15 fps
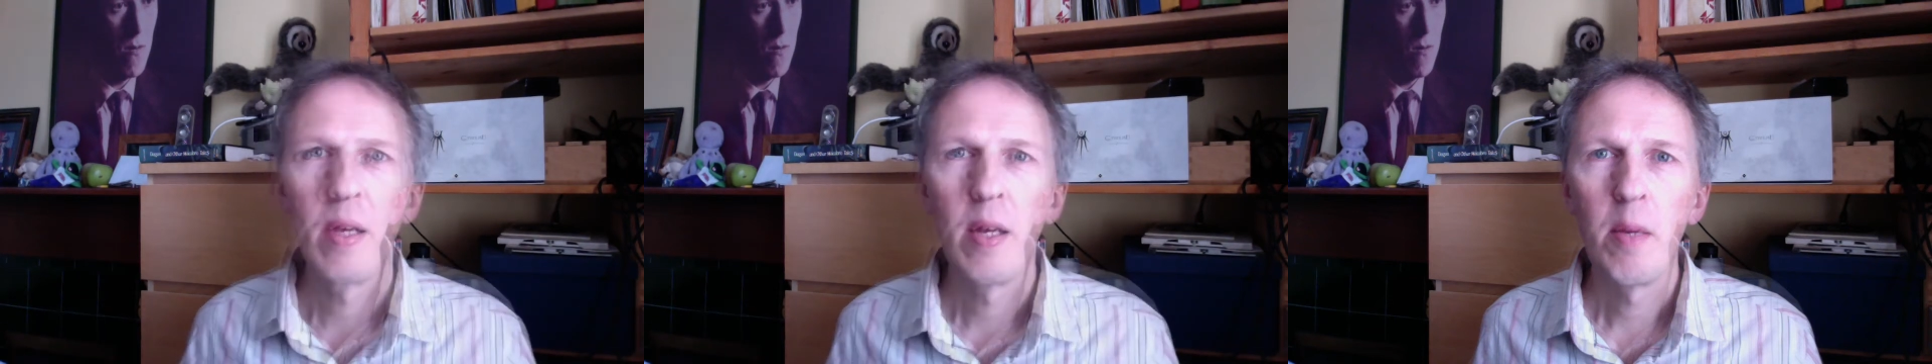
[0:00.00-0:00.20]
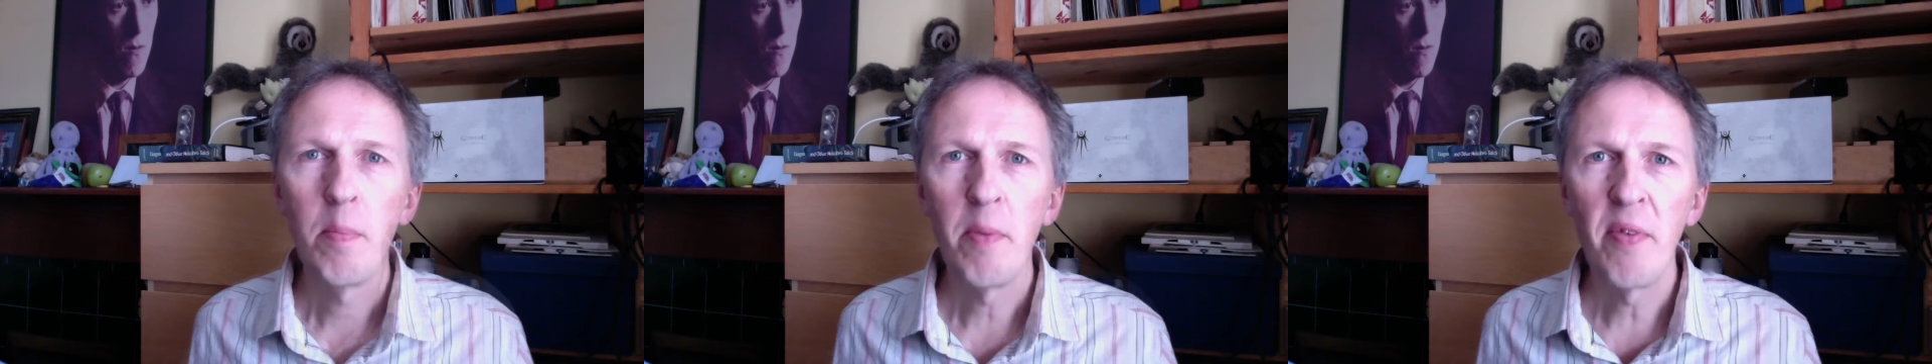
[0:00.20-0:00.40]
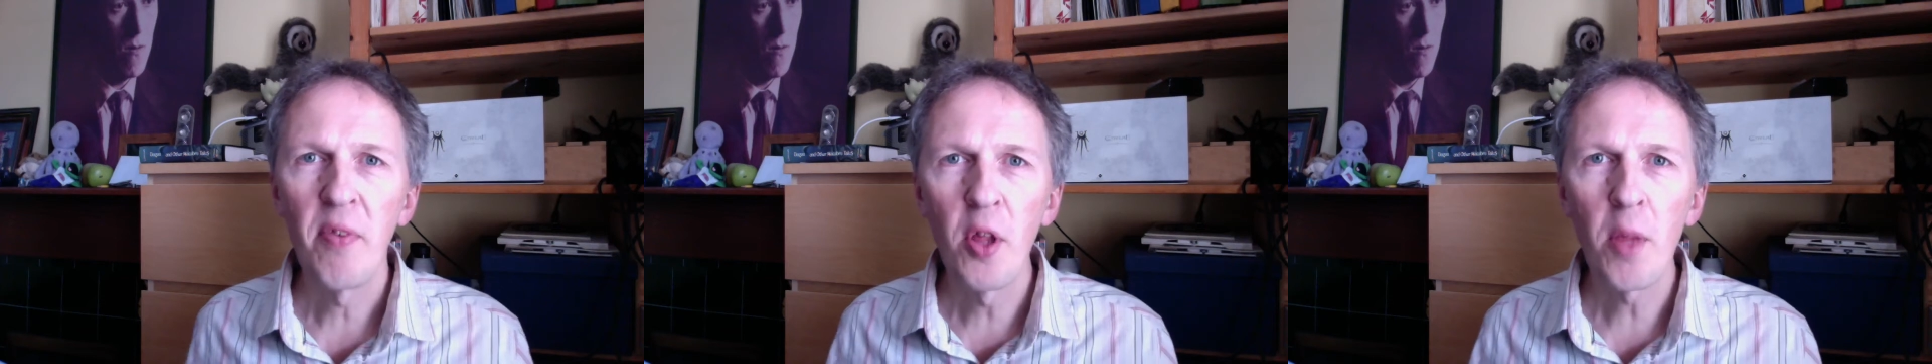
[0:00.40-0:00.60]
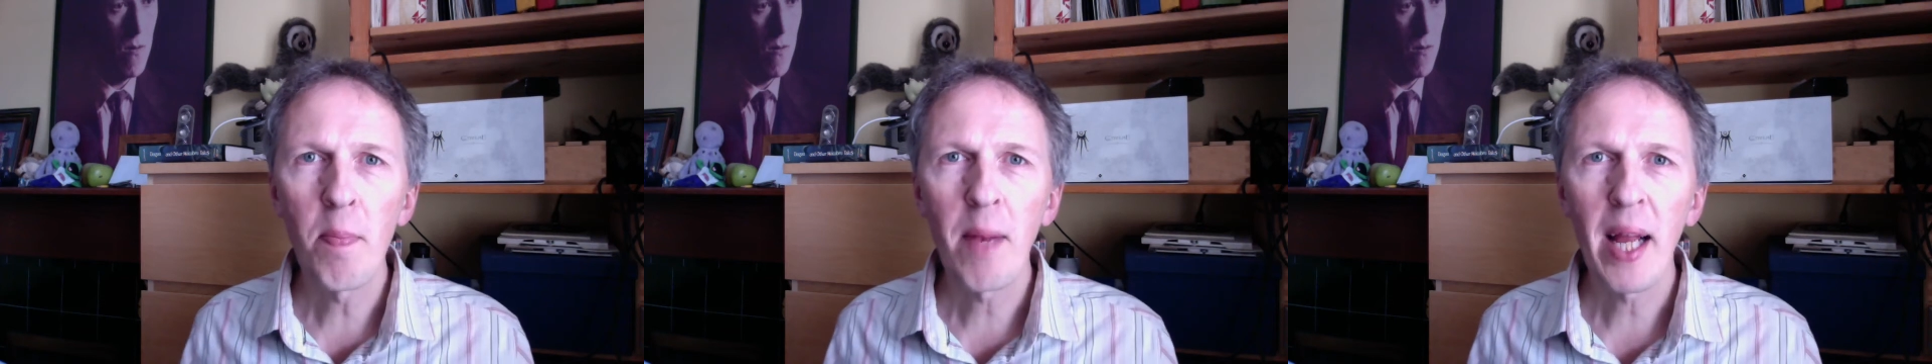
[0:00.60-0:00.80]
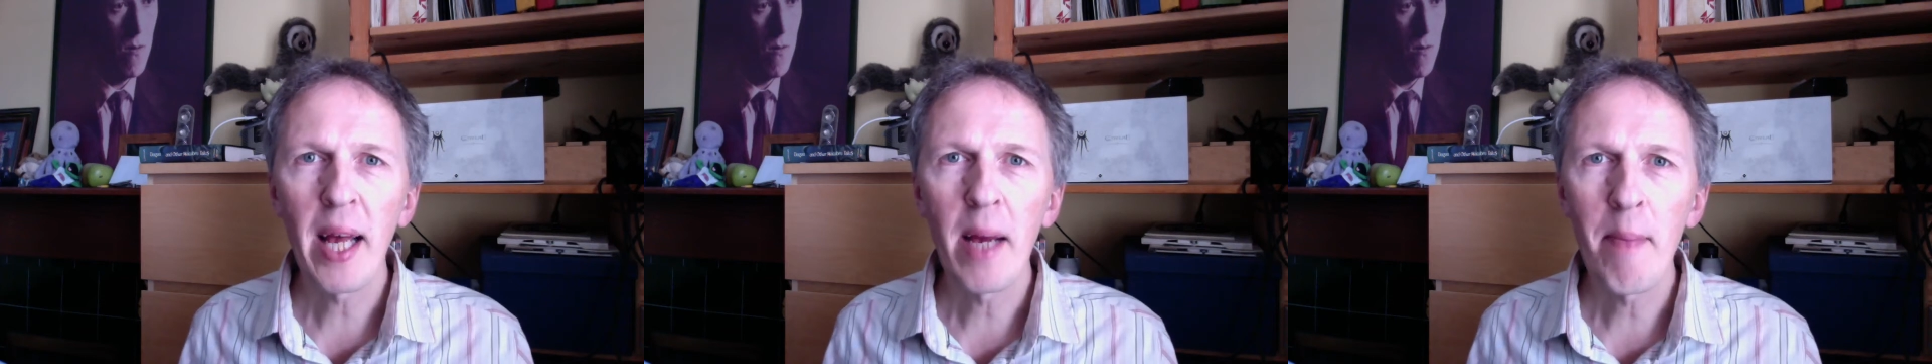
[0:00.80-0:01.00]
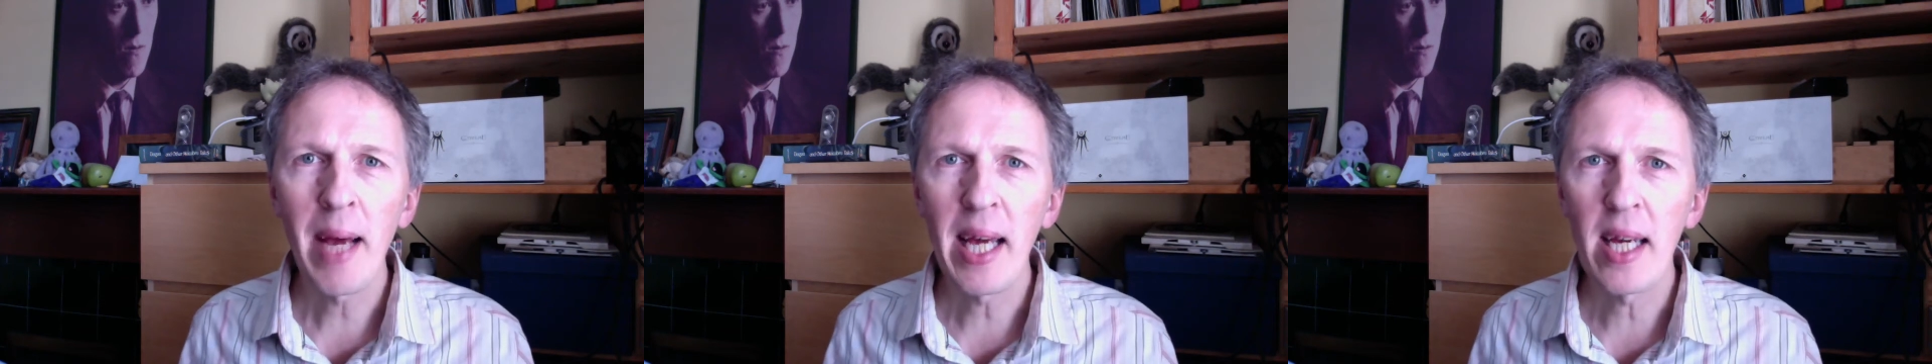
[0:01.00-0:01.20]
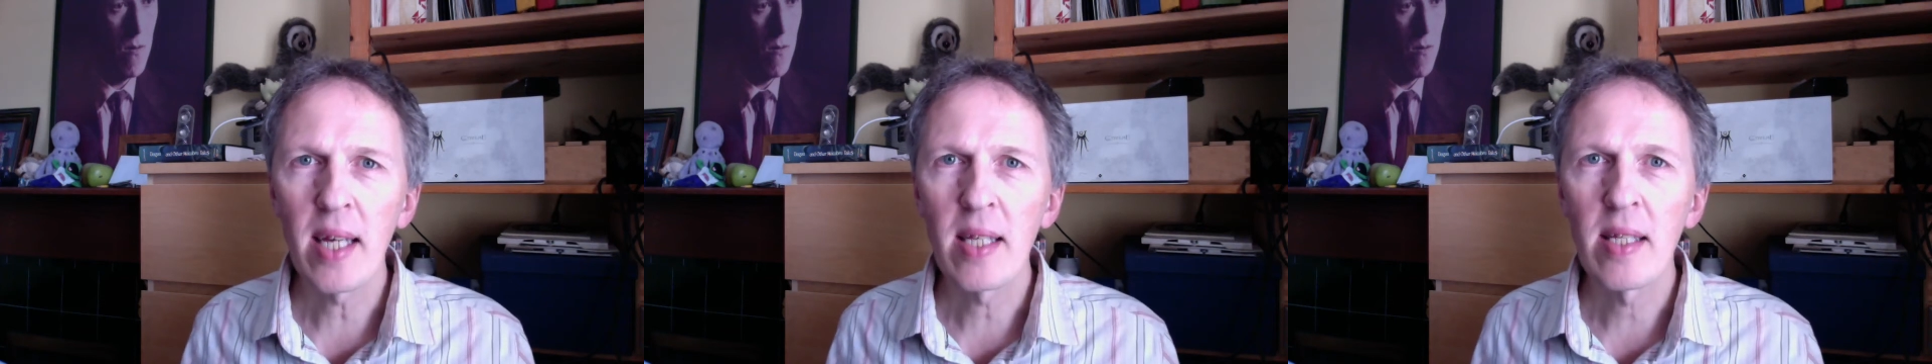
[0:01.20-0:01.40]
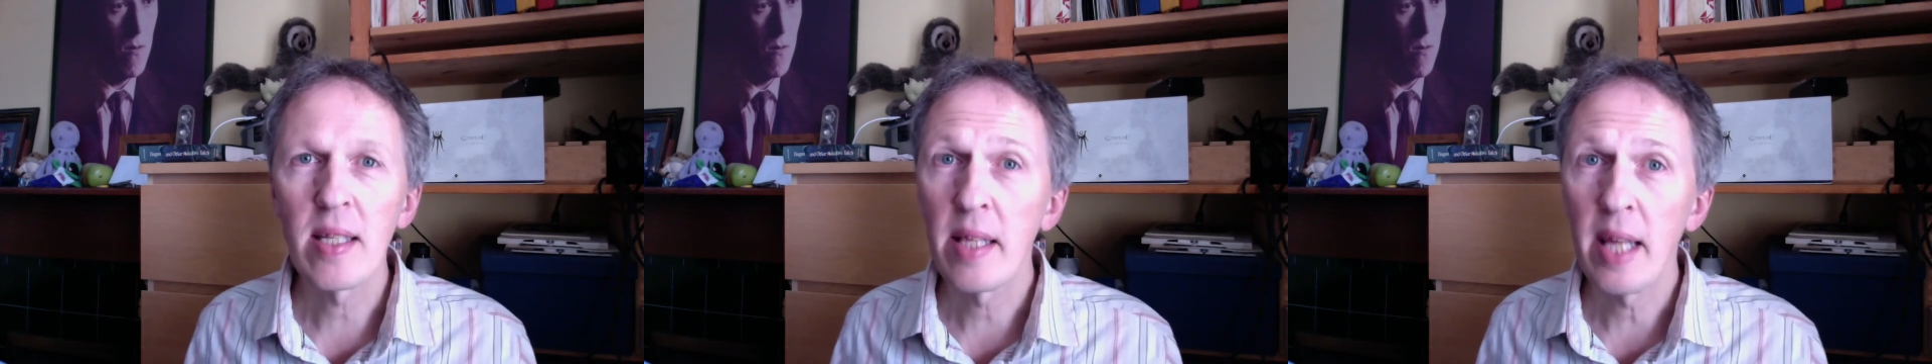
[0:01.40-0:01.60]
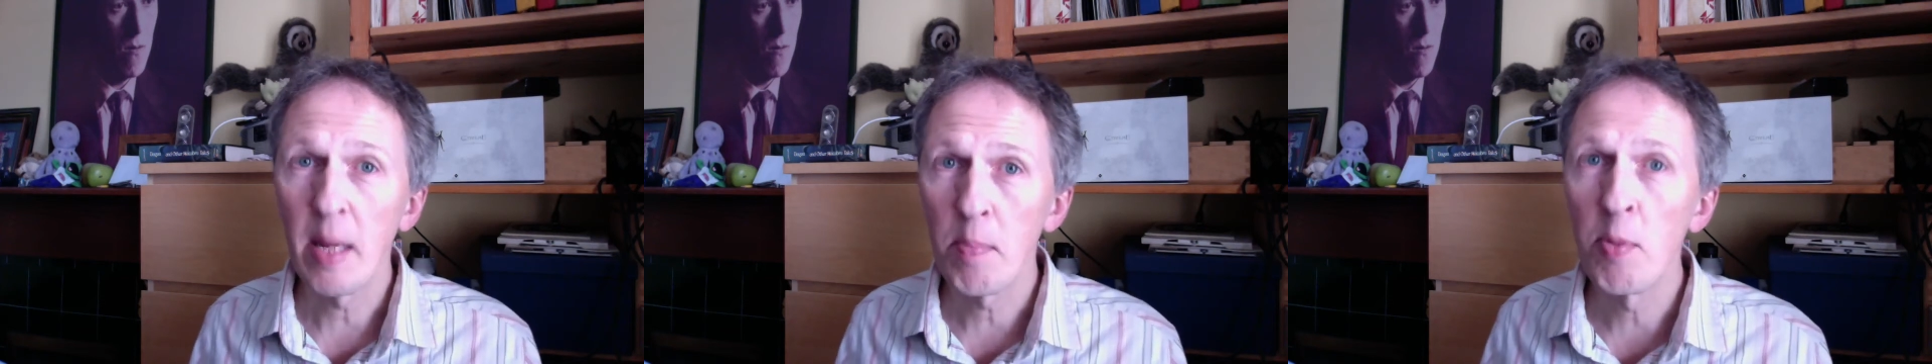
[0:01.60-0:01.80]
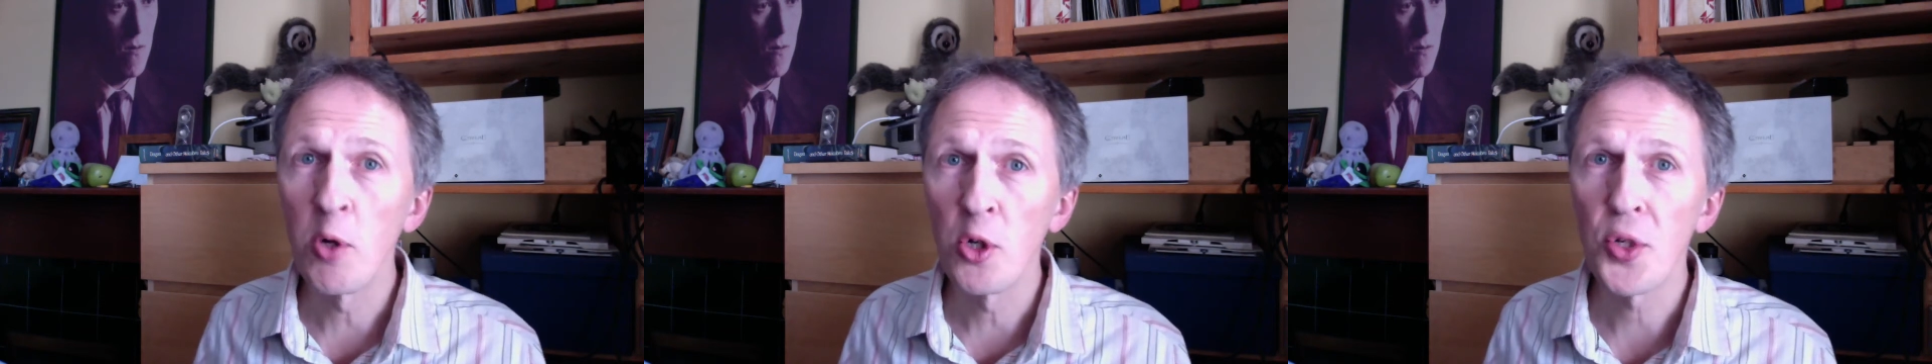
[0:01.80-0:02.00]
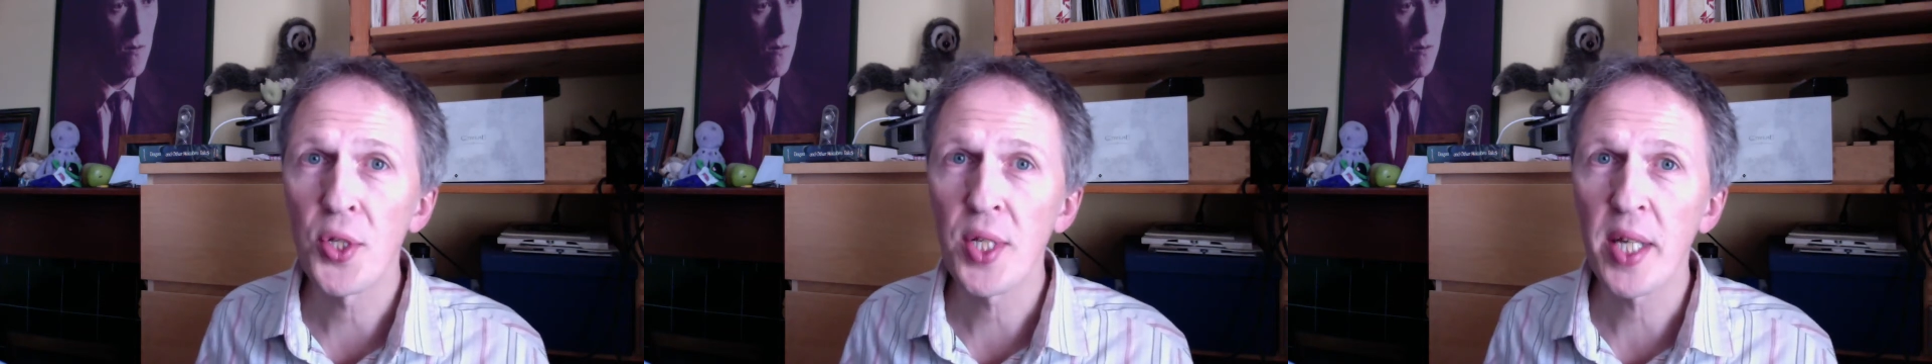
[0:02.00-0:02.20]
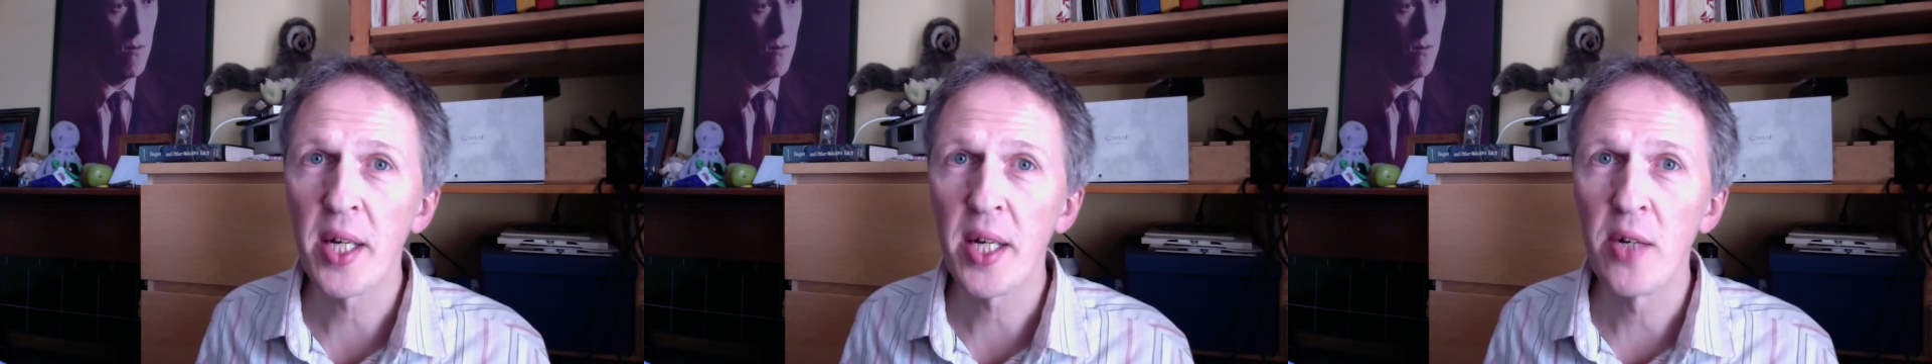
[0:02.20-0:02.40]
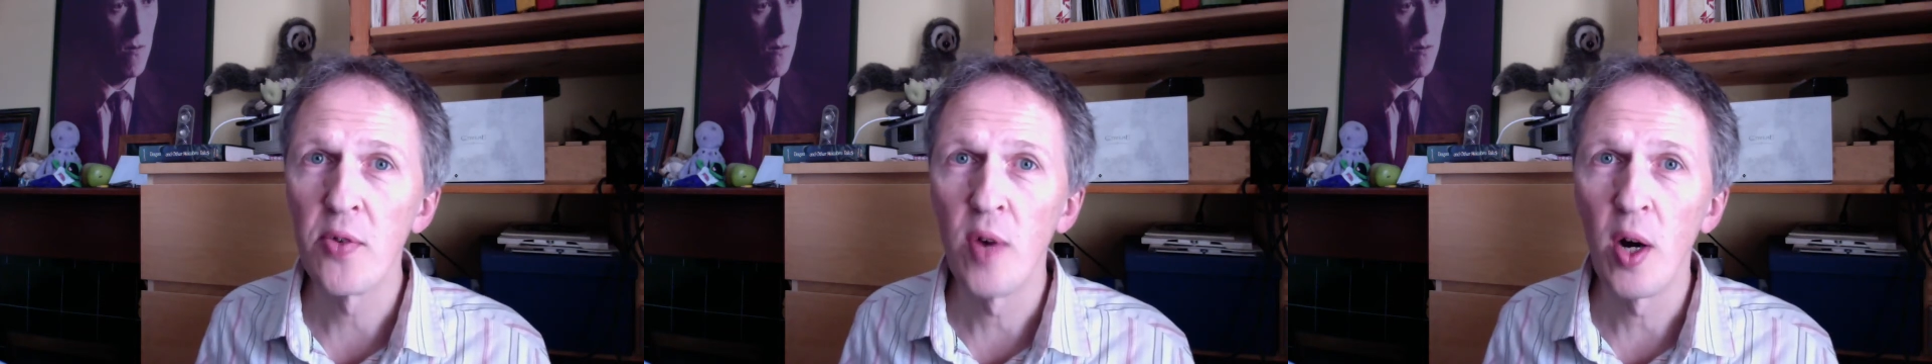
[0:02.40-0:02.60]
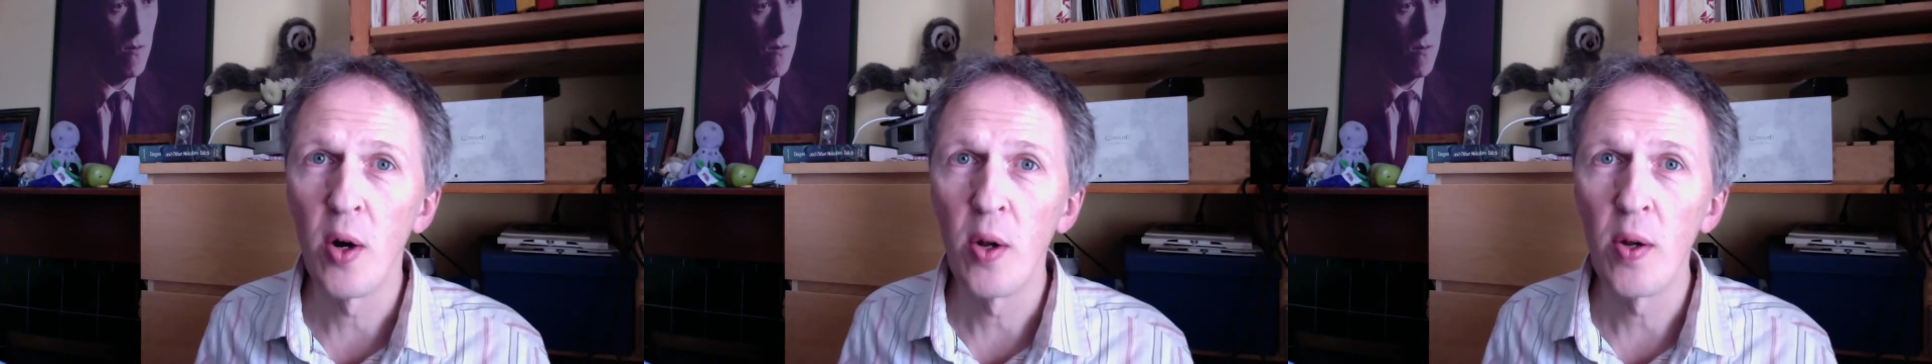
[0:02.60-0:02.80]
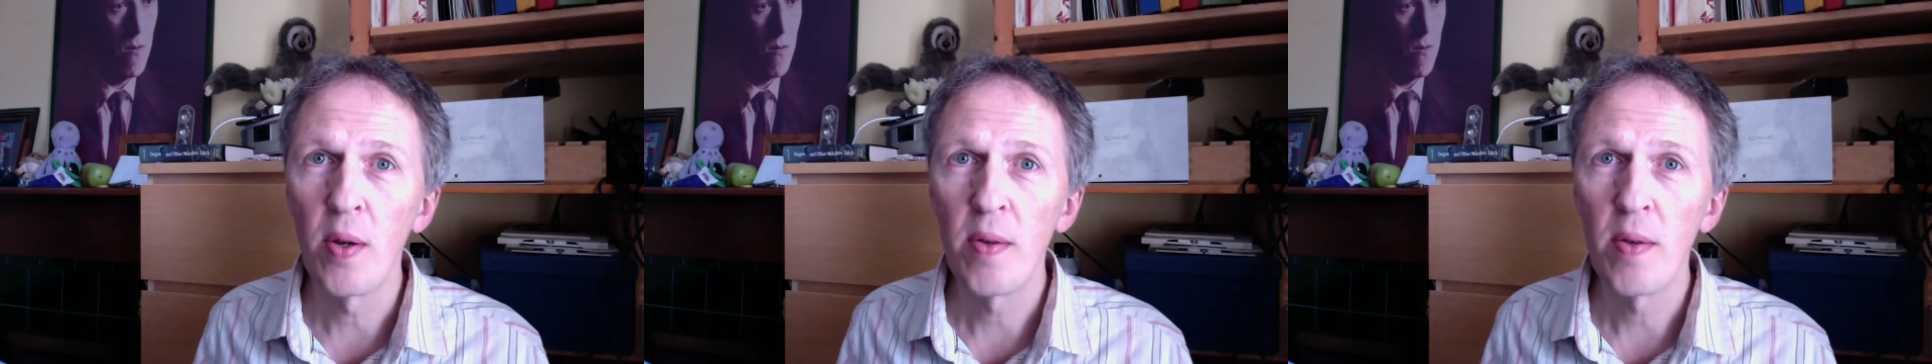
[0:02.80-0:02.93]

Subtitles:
Before the player makes their pushed skill roll,